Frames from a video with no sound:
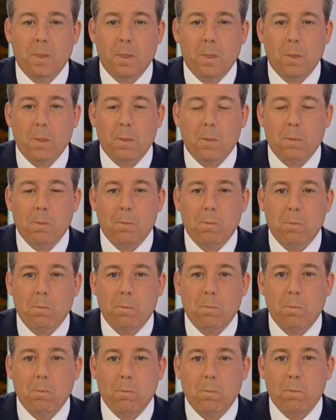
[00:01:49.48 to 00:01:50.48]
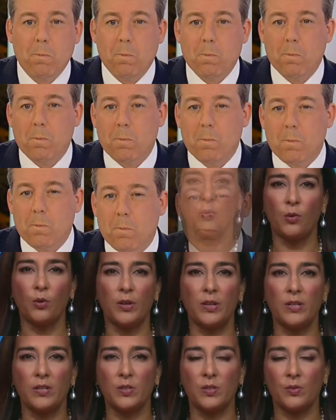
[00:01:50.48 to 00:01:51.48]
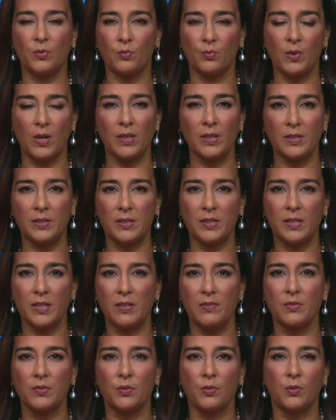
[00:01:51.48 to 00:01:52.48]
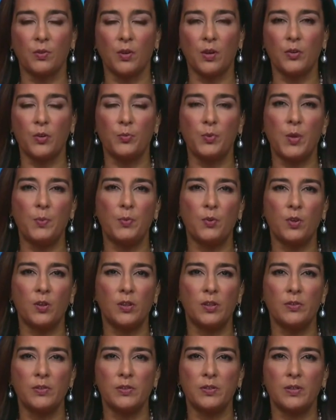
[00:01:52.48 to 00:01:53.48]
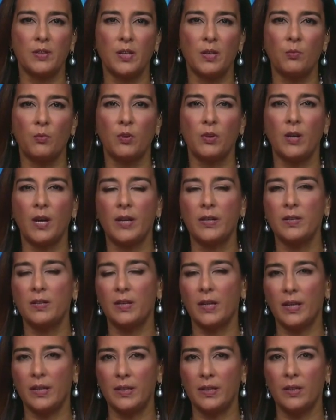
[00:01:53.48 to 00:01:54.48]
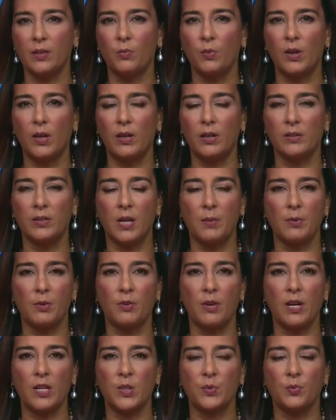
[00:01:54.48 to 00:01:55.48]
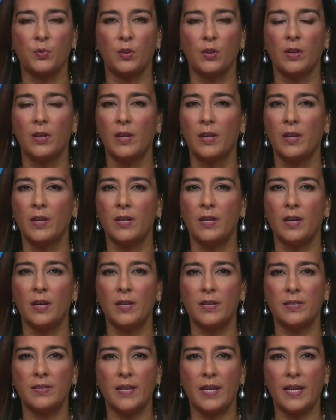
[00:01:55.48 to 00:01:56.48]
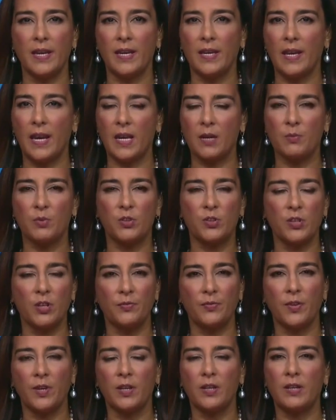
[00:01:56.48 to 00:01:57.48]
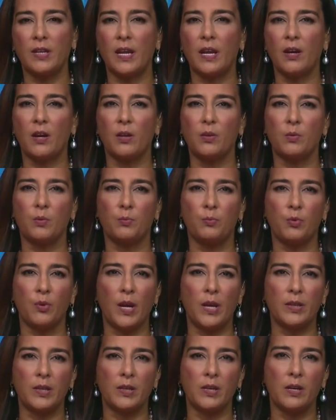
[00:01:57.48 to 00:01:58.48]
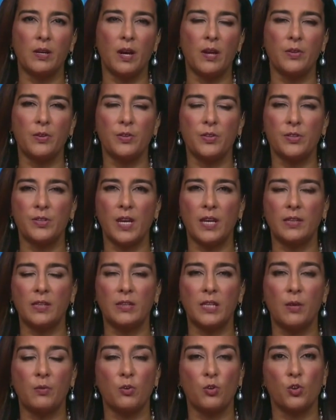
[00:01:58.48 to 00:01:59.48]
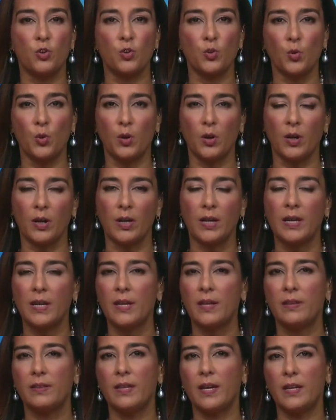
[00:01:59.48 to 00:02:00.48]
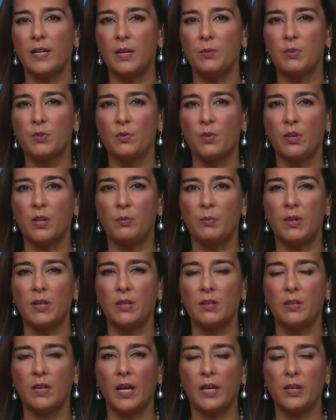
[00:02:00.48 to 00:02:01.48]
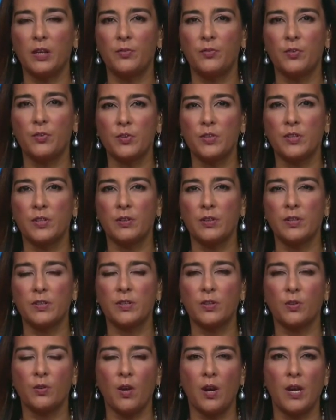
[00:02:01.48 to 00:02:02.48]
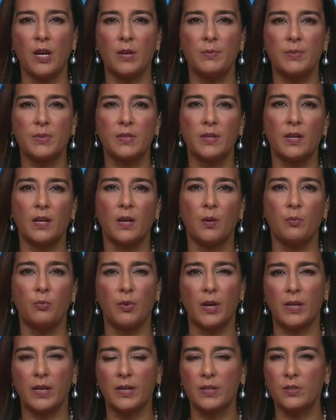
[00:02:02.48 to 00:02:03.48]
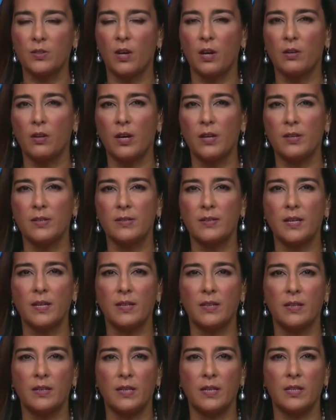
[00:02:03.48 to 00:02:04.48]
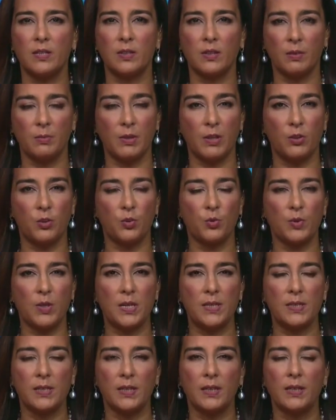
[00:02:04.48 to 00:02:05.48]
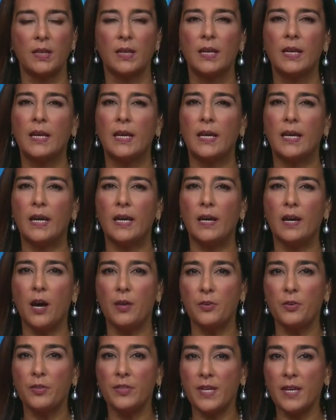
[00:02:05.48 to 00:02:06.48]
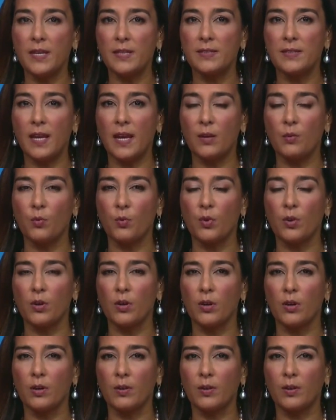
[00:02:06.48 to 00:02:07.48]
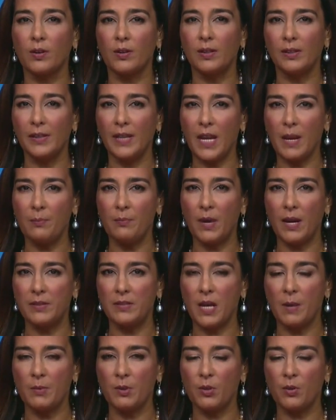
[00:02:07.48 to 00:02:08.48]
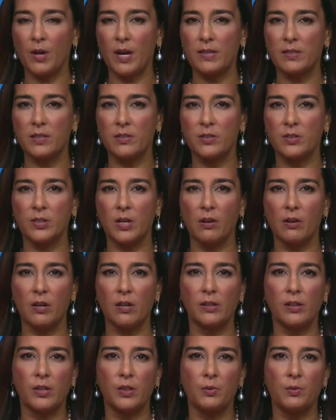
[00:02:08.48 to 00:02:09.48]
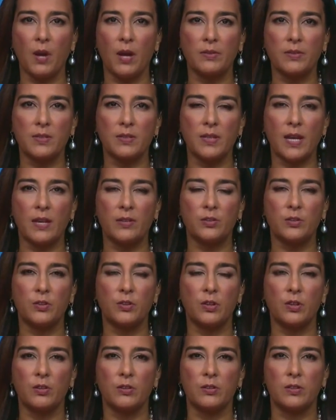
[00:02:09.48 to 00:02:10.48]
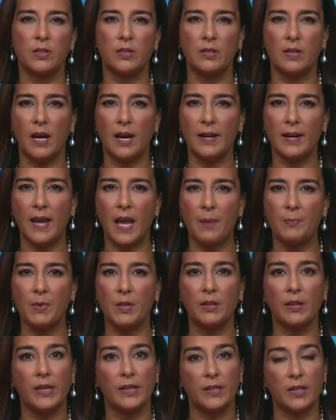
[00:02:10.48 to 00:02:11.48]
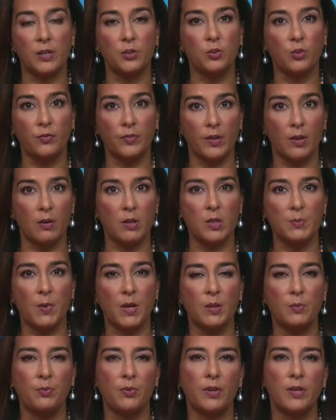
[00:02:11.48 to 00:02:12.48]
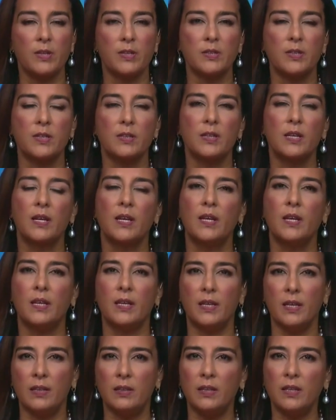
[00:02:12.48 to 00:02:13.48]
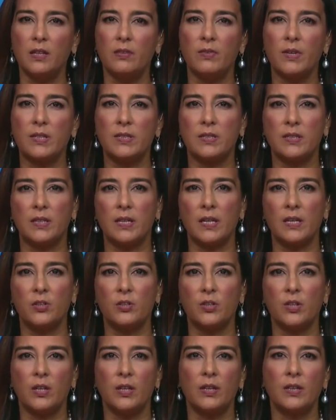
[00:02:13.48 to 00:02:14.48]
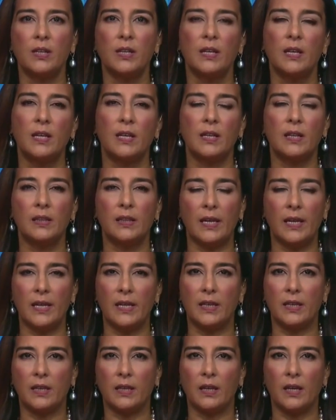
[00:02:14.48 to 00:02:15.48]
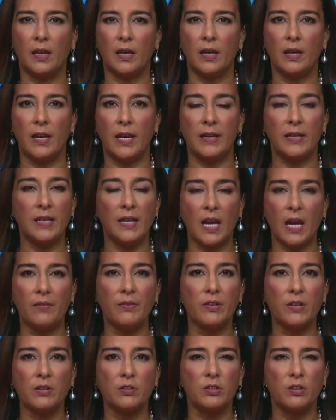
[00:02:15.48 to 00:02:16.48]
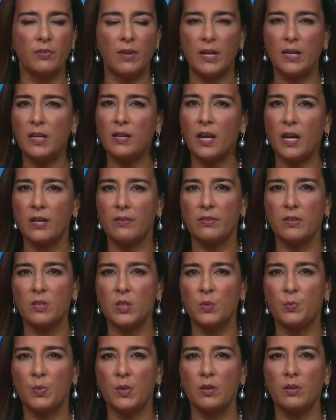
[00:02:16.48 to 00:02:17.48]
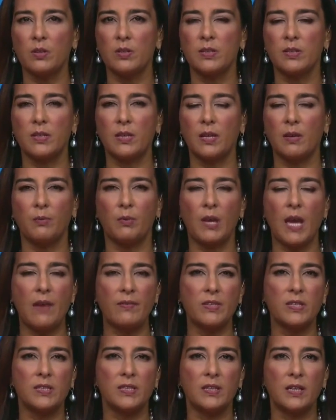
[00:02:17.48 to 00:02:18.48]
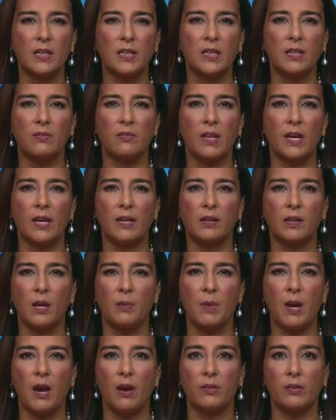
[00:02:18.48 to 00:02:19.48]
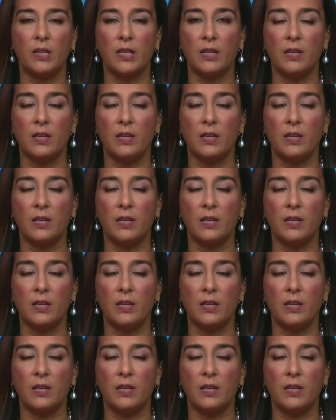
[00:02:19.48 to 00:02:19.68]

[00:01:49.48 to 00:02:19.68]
Well, certainly the president or his relatives or other people close to him were not indicted, while Democrats were saying, Adam Schiff on down, Brennan and others saying that they were sure that he was going to be indicted serious crimes. Brennan has gone on to say that he's committed treason. Other things that were claimed by Democrats hysterically throughout this last 2 years did not happen, like interference by the president in the investigation, like any evidence of any kind of conspiracy. And we haven't seen any of that come out.